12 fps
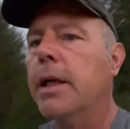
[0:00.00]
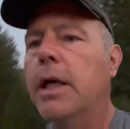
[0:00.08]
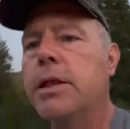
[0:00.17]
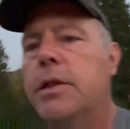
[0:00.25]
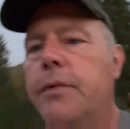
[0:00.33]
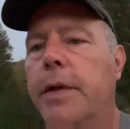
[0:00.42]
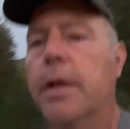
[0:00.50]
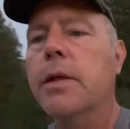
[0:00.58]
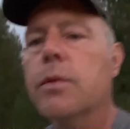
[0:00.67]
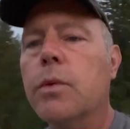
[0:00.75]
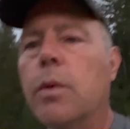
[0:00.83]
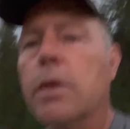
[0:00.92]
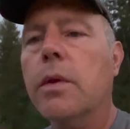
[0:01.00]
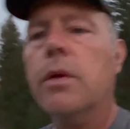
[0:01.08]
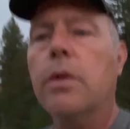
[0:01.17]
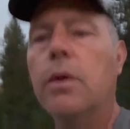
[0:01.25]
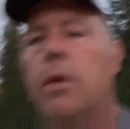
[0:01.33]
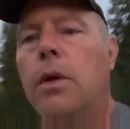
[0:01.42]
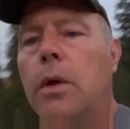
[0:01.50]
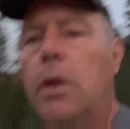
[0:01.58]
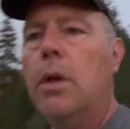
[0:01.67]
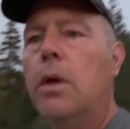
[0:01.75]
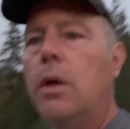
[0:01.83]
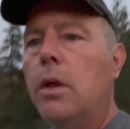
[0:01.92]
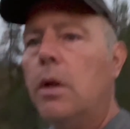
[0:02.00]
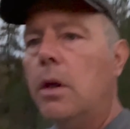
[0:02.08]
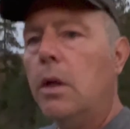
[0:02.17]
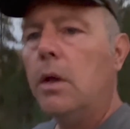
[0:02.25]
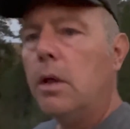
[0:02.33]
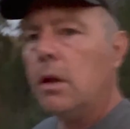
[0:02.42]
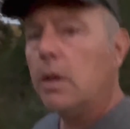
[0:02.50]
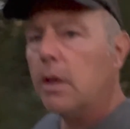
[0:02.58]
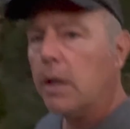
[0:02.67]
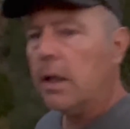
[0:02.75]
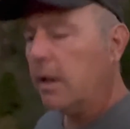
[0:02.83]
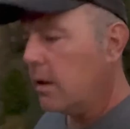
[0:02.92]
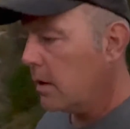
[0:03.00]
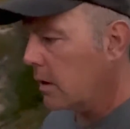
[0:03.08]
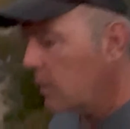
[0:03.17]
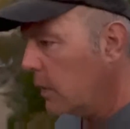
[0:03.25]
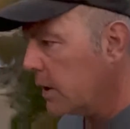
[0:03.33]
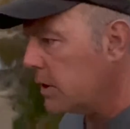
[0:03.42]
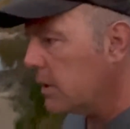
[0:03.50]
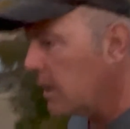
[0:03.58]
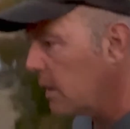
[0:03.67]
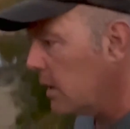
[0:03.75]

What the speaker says: I just figured it was worth getting another quick shot of